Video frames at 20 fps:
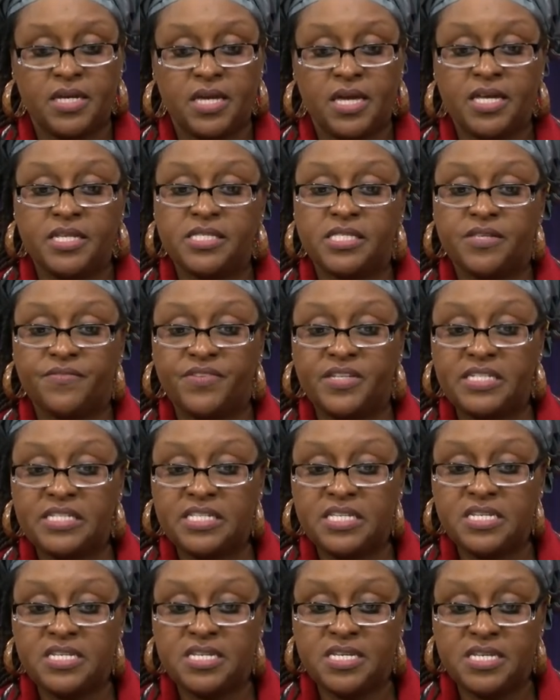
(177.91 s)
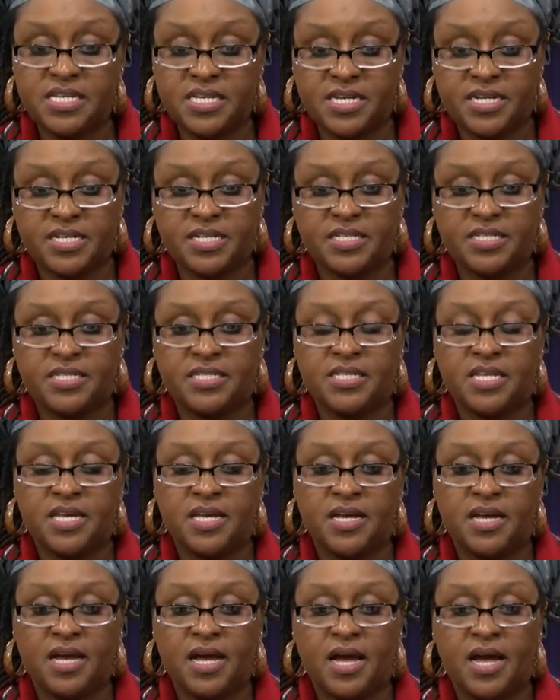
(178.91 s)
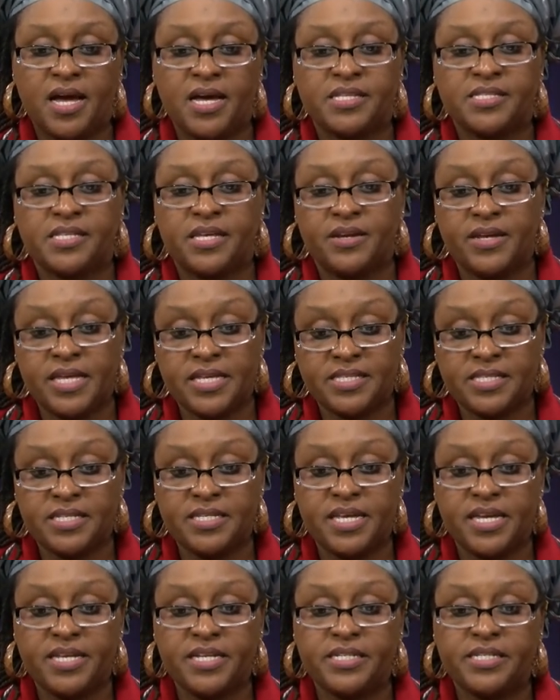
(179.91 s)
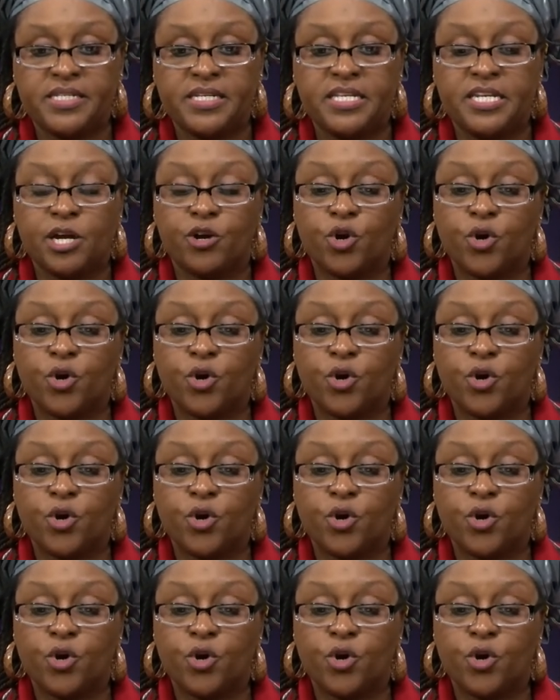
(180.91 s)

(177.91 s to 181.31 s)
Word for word: and 17 years as a resident in a